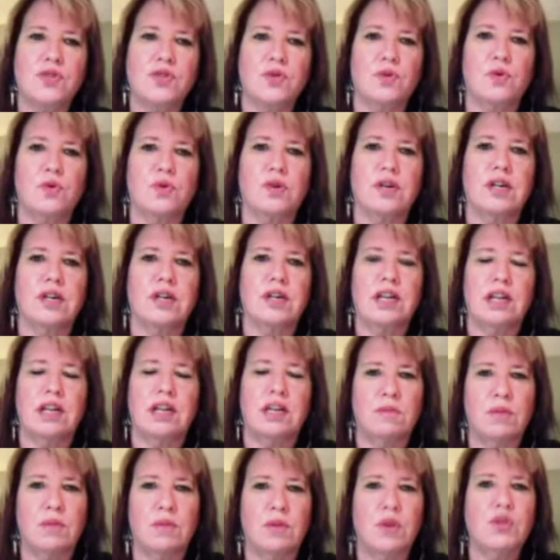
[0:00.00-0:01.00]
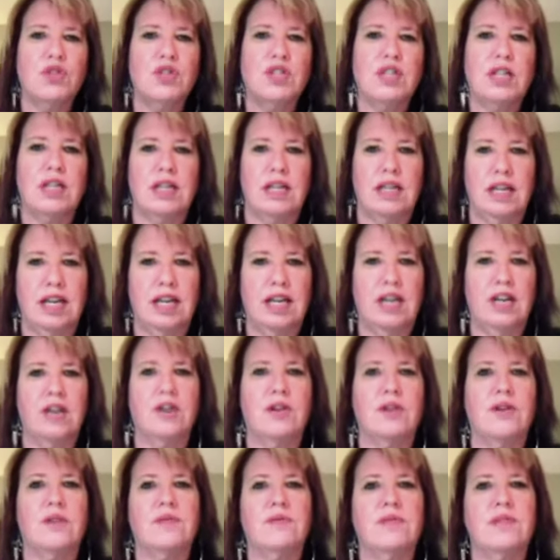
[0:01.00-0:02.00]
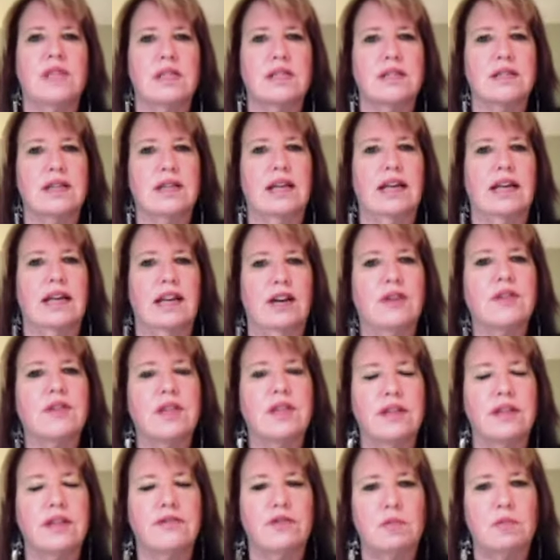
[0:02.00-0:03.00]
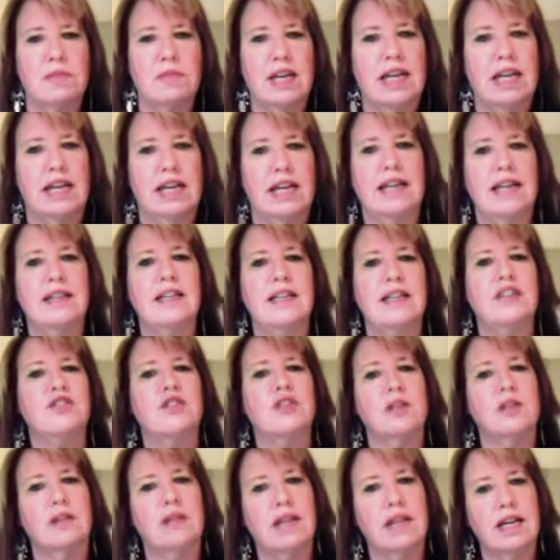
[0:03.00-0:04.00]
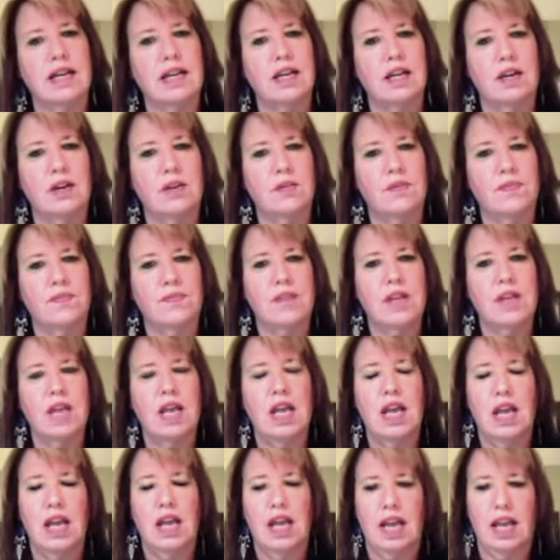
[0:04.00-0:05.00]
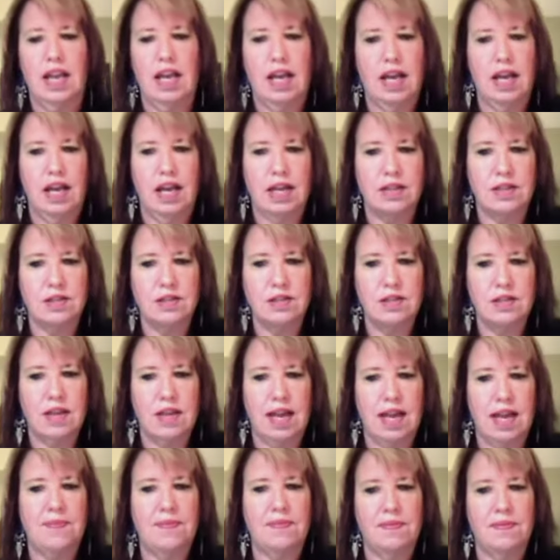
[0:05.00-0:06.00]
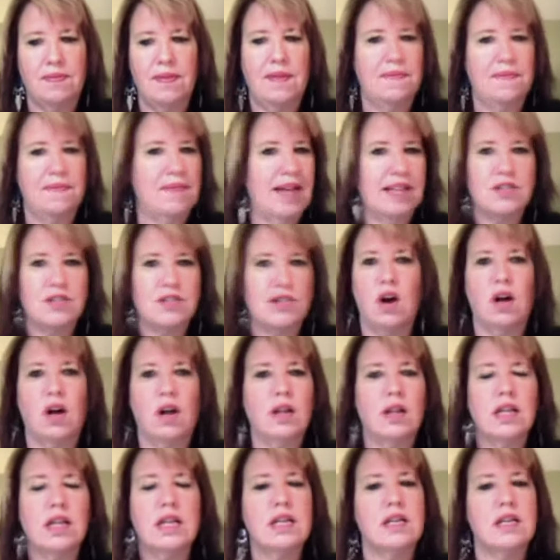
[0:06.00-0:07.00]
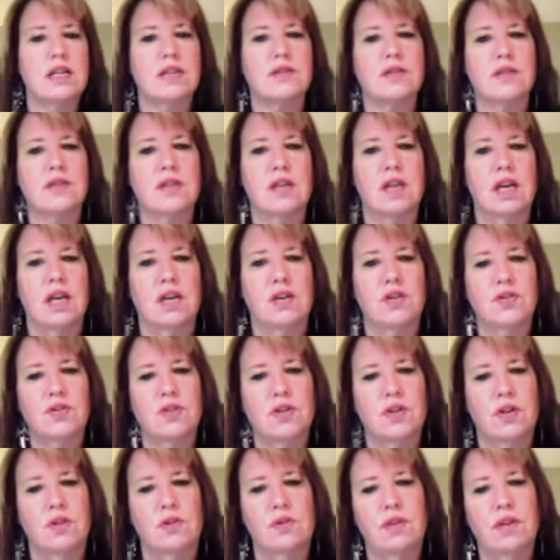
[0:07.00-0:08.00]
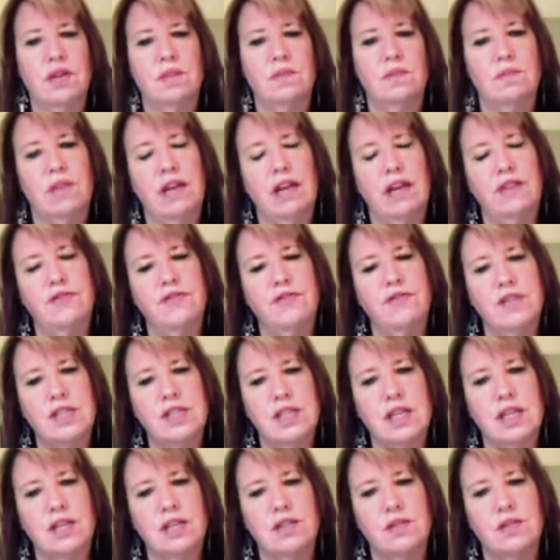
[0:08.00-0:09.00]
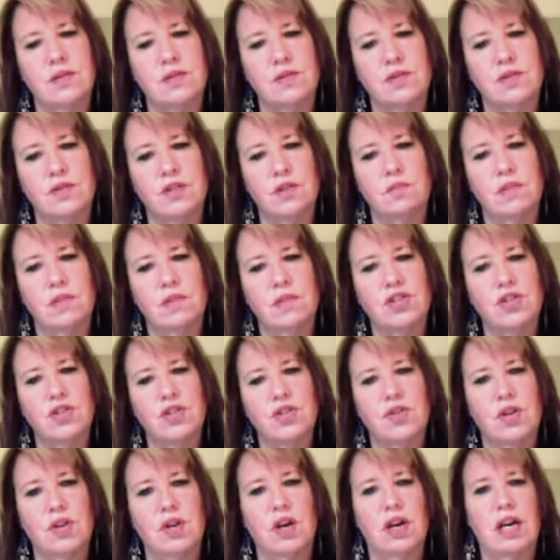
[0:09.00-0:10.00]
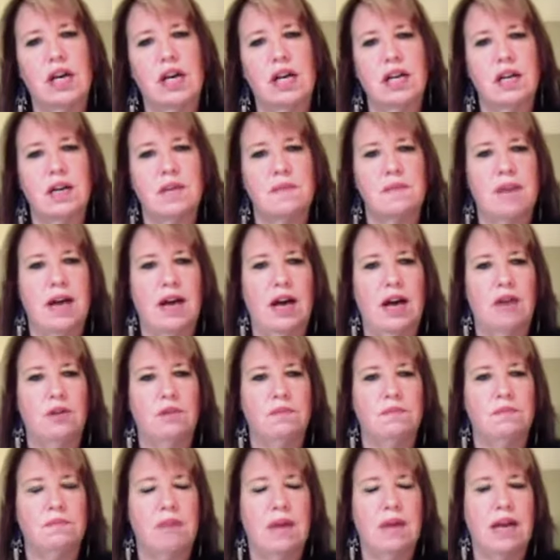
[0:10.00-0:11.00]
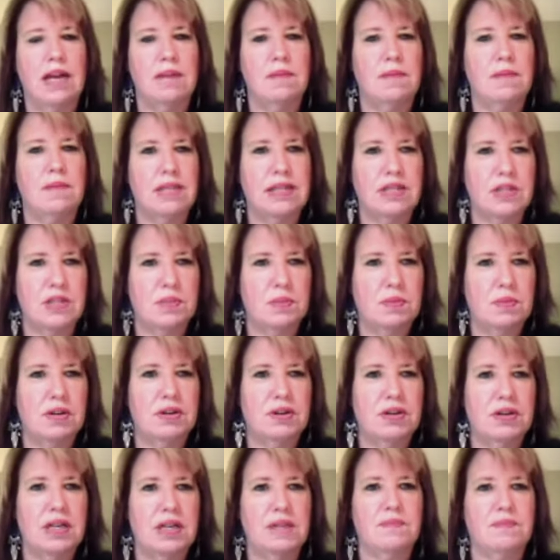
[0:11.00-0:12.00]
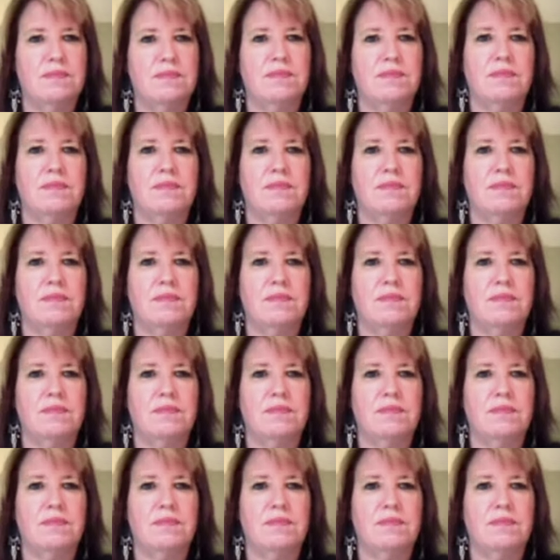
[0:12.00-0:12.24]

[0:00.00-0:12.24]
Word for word: stored an emotion in here that's not healthy for me and I need you to let it go. And, and that's all it is. So in metaphysics, so much is taught about body, mind, spirit